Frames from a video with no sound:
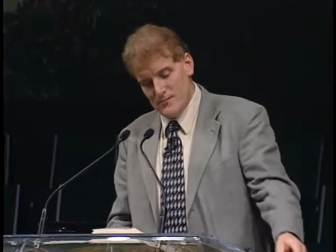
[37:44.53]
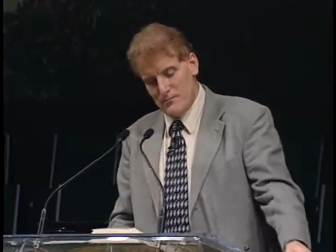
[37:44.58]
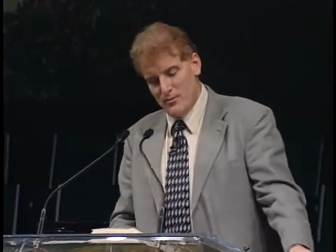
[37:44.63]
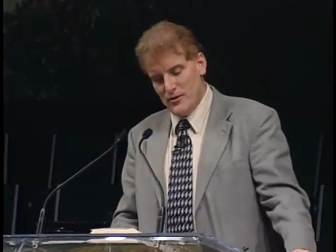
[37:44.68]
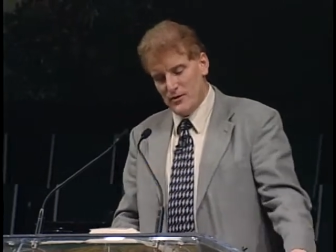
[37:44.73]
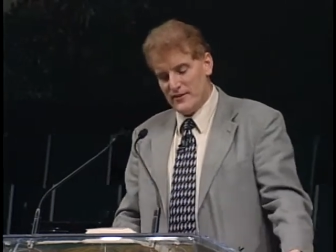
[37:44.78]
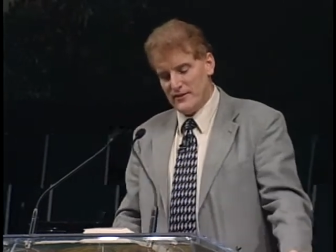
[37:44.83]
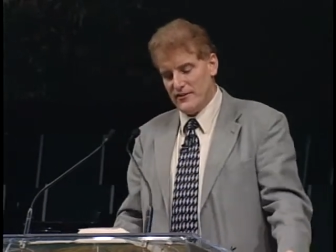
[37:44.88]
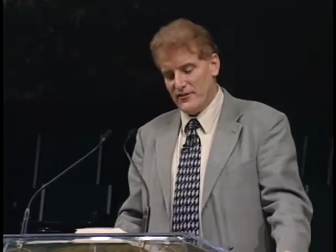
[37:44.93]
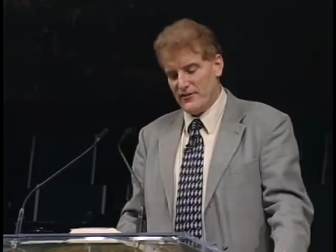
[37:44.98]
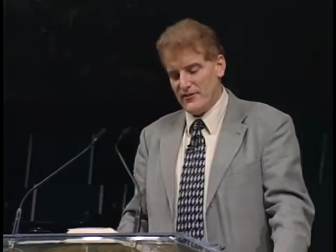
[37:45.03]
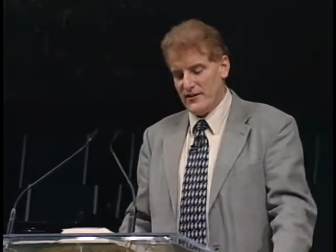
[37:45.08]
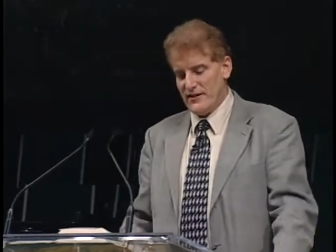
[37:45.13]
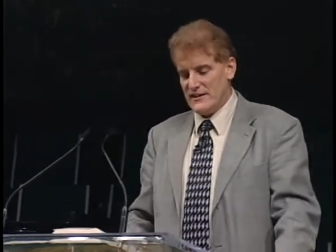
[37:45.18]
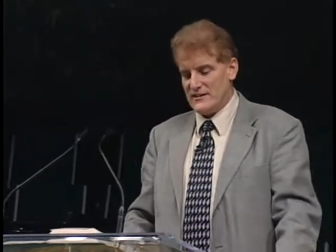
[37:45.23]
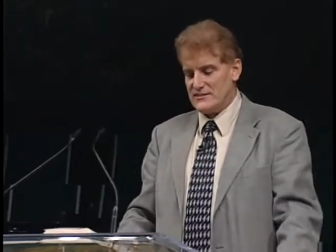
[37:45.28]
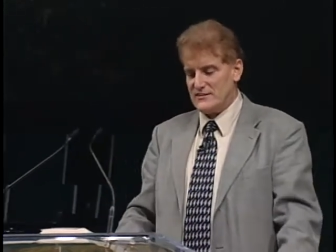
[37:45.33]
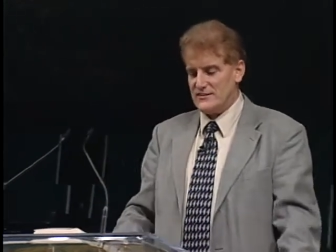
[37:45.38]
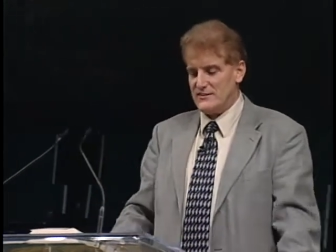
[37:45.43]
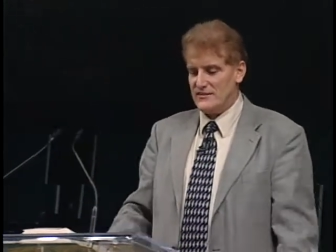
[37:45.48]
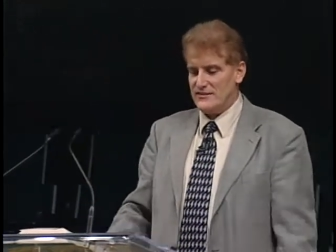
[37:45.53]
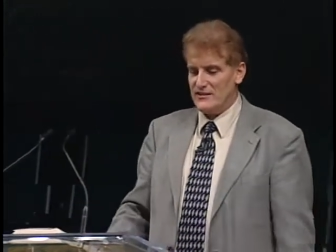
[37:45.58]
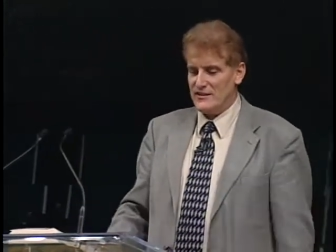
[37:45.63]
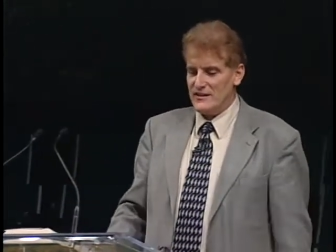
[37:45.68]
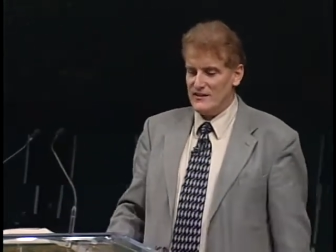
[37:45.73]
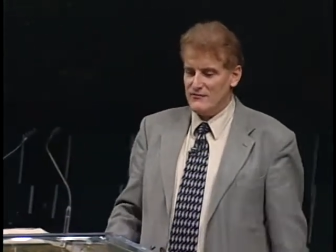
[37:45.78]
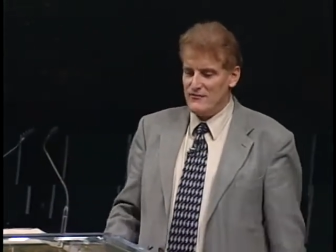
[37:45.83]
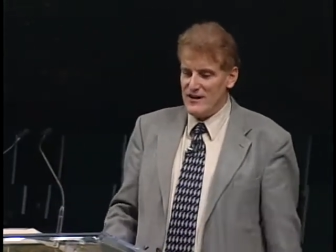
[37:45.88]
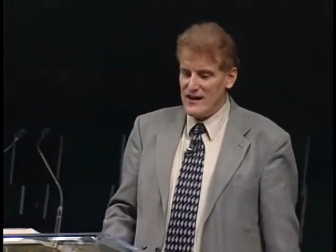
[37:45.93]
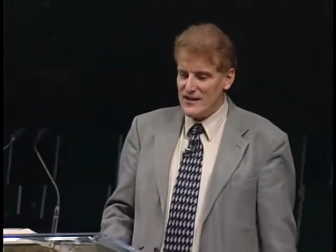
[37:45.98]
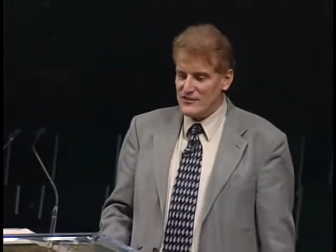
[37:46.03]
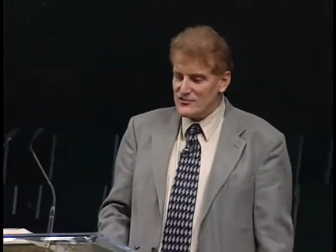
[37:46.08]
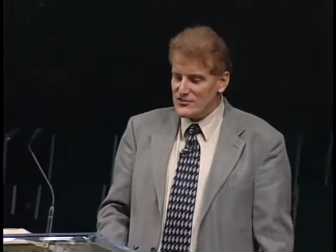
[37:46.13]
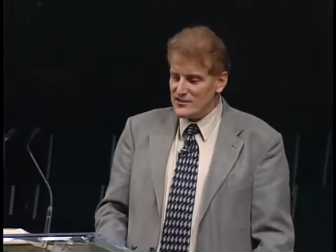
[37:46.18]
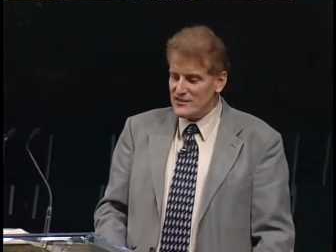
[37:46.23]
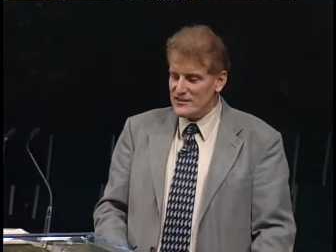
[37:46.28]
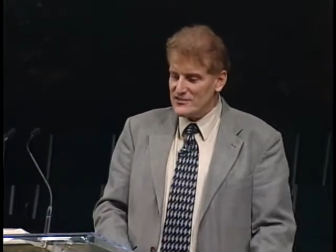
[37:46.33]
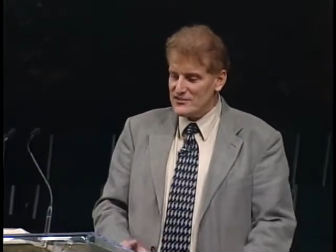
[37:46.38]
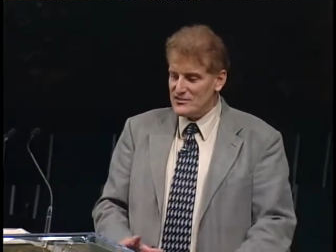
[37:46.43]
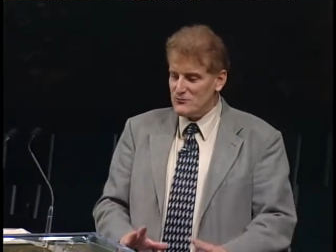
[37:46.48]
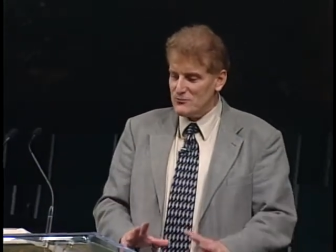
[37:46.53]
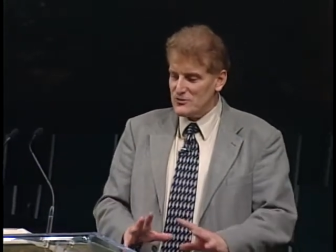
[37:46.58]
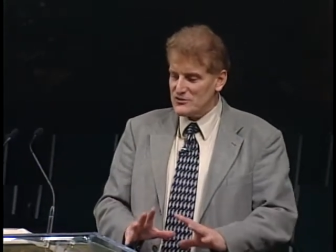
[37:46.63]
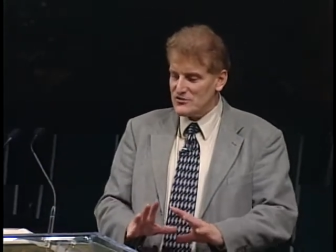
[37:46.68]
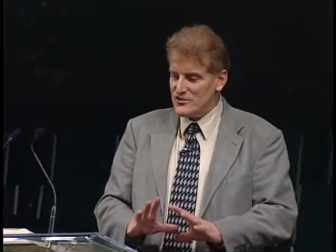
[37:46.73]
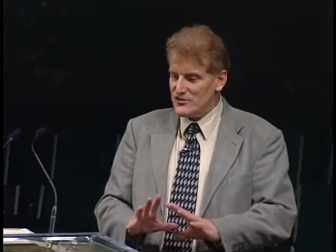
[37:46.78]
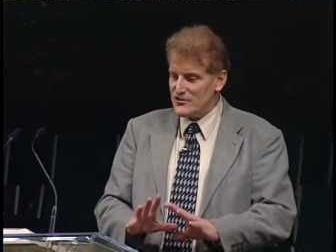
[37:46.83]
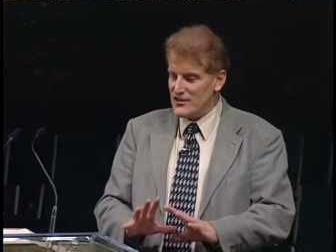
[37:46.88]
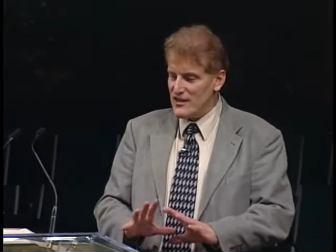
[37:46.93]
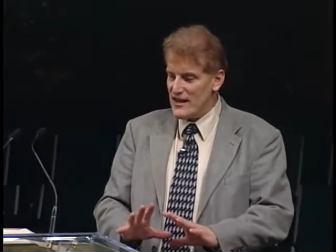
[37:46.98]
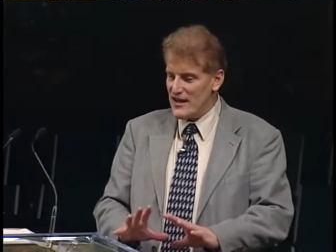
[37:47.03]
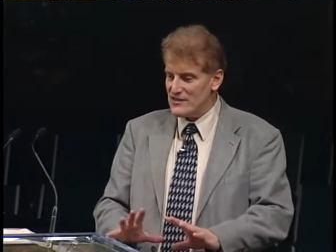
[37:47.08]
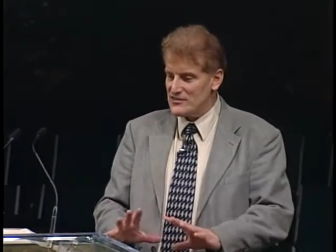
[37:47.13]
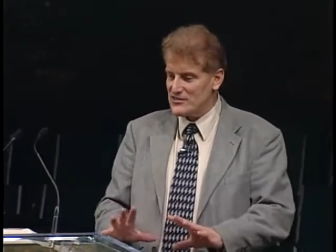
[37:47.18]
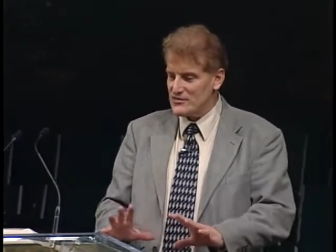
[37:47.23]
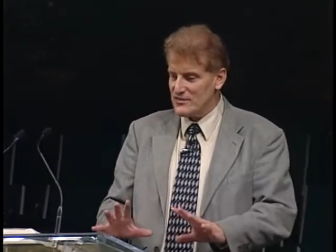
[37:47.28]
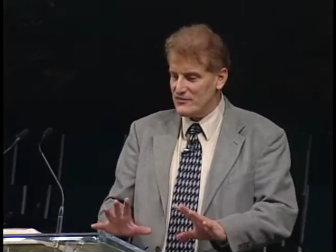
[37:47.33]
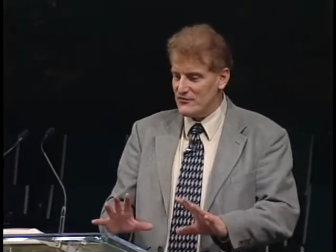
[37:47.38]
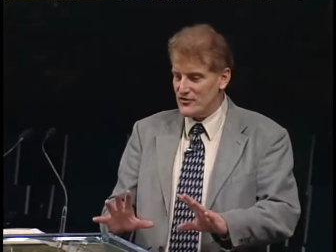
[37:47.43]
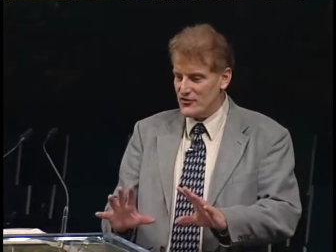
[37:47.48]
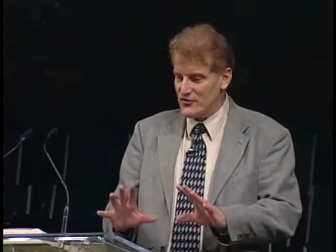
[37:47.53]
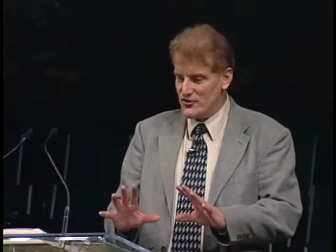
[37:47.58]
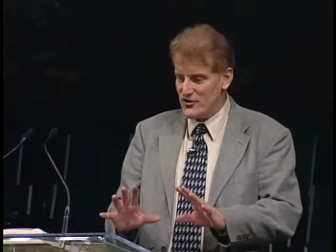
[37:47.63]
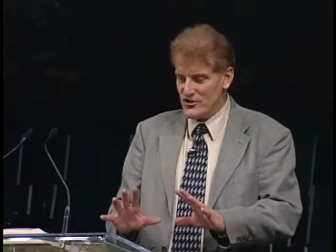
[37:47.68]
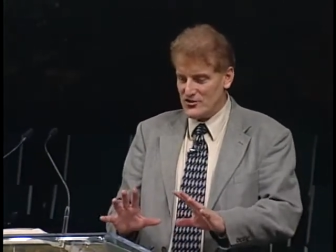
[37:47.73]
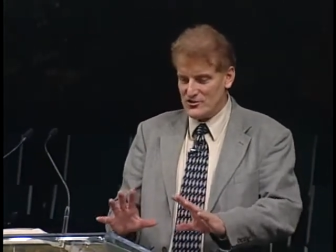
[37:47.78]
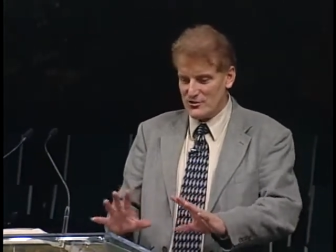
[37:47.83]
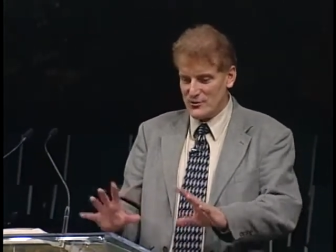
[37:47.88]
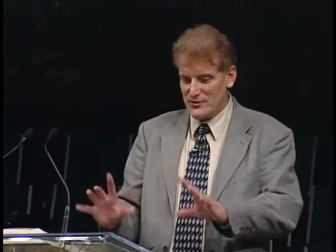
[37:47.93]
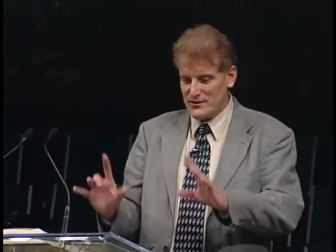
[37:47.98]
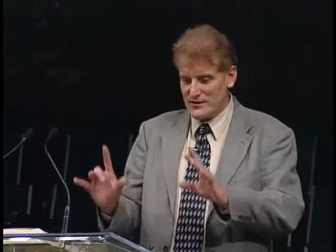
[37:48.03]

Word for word: The point is this that the evangelism was the task of the church.